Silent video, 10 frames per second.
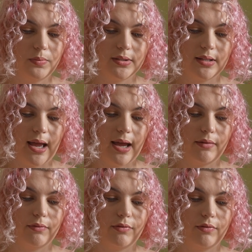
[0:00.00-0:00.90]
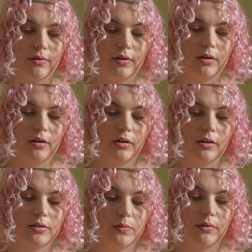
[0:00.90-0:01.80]
but
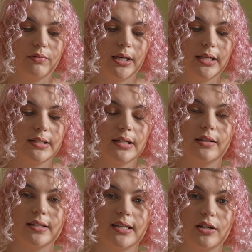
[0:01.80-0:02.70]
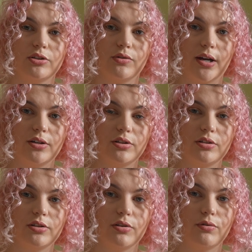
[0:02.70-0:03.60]
because we already done the
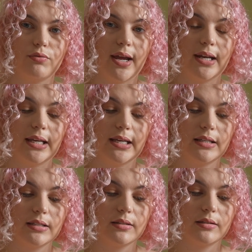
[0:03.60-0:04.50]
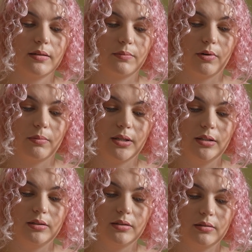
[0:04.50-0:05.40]
saturation, so the red is
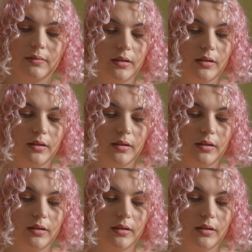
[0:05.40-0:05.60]
prominent.